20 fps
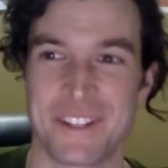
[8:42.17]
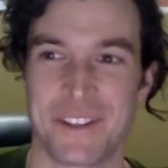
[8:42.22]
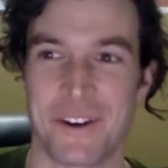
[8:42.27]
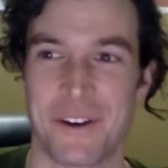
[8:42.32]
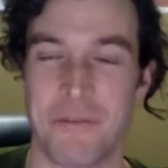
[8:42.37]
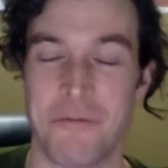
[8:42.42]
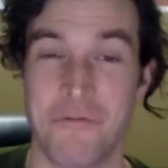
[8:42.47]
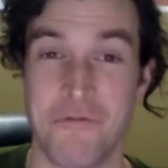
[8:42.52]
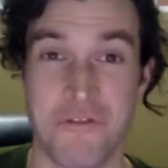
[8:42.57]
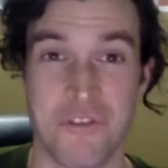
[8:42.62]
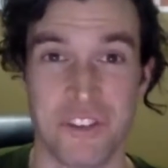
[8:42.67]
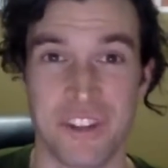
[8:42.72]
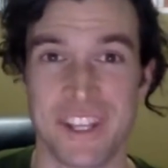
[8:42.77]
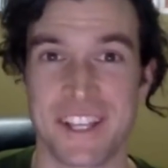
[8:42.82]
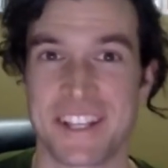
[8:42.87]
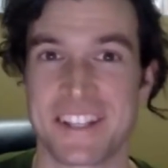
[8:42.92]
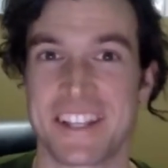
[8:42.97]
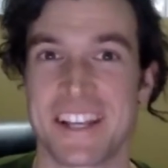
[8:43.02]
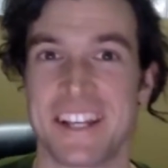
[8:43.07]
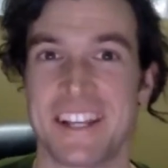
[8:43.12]
So I'm
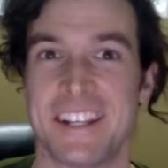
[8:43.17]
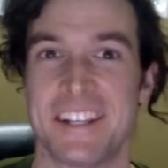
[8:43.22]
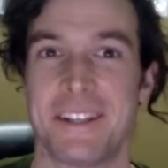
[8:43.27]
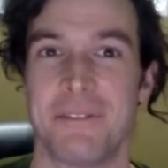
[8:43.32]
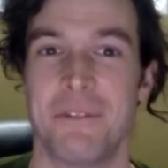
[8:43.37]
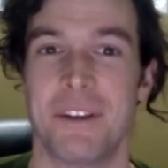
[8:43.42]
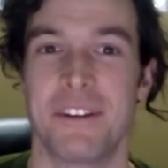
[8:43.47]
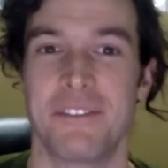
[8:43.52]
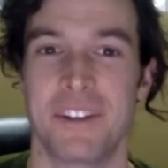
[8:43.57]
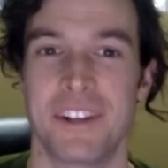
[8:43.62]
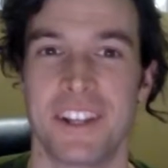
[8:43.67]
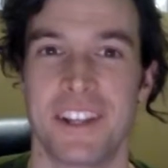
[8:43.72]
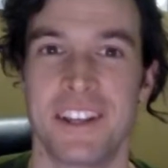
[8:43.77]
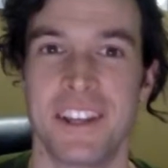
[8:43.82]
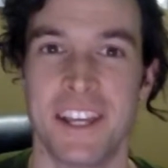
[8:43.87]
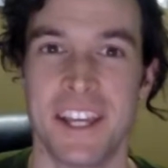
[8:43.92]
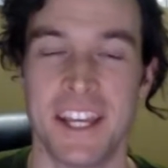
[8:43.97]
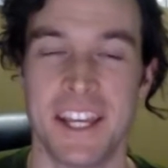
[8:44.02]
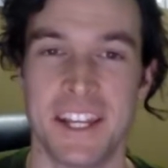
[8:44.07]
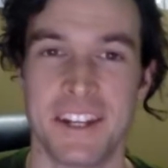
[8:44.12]
really excited to be able to
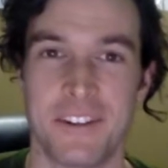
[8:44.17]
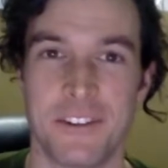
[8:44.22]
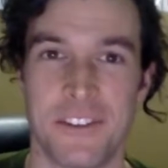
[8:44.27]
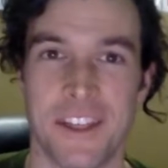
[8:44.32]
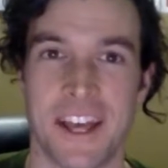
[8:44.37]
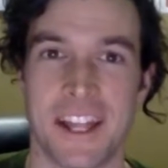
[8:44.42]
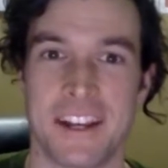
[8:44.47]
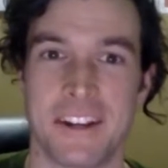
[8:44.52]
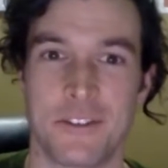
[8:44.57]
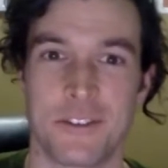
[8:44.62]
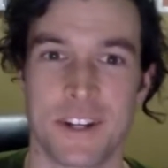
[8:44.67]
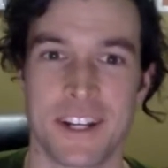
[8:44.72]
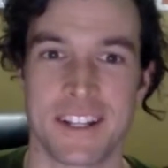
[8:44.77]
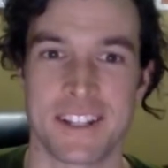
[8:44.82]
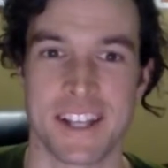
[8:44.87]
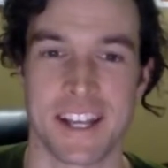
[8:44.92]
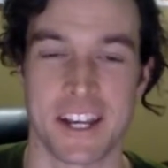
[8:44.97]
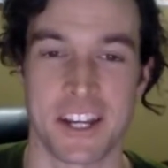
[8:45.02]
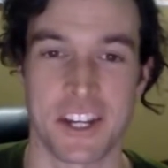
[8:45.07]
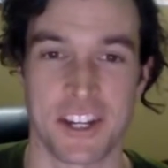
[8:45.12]
do that in a
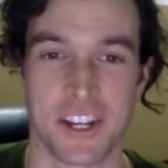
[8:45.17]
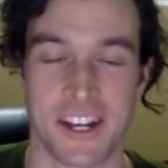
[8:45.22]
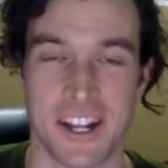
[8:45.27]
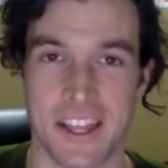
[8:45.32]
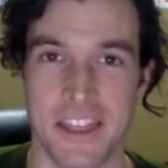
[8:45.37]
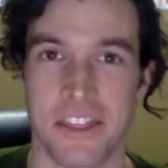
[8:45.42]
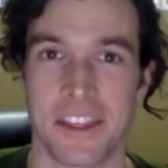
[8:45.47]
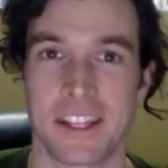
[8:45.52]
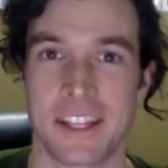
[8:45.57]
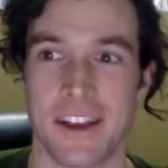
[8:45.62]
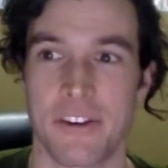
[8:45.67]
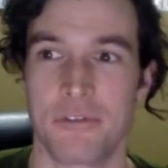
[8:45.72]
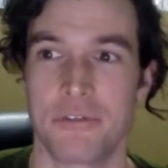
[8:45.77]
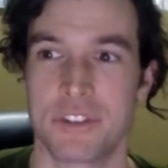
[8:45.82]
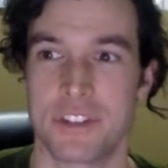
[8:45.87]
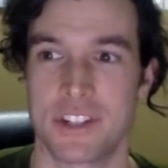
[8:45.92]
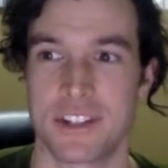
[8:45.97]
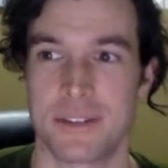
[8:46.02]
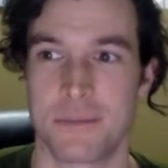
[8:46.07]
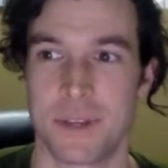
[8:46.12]
training section. I think that
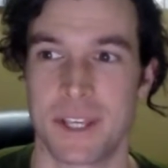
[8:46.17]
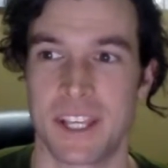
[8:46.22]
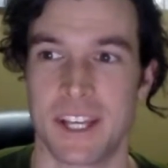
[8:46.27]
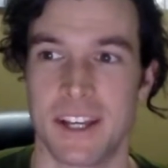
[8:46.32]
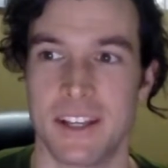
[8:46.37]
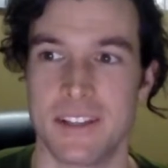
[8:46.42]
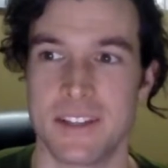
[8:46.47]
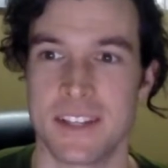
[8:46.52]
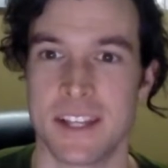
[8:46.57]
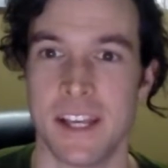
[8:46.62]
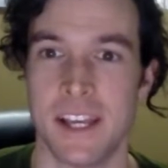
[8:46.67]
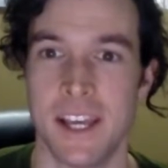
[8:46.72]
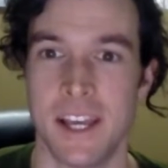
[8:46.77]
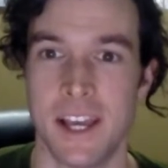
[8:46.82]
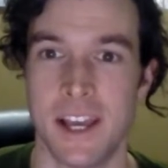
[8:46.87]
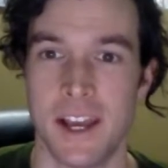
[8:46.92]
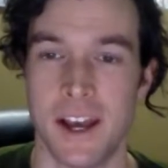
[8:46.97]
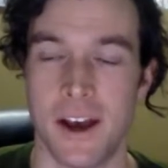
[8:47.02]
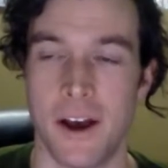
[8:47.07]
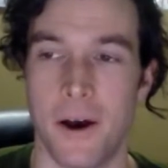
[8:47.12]
was just because
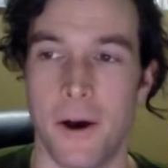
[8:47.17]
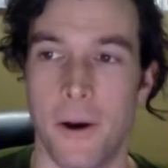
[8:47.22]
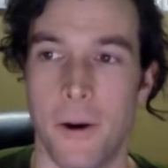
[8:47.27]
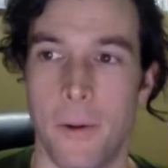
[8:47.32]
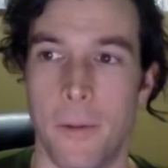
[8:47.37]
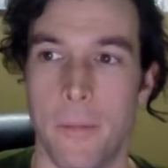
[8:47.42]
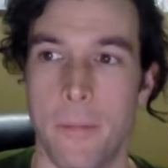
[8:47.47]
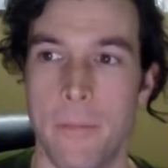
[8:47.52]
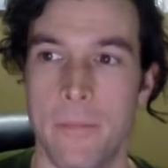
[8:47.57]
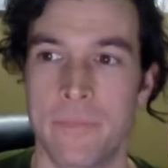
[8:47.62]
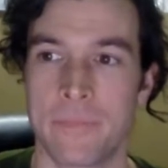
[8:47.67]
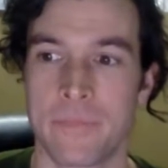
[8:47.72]
I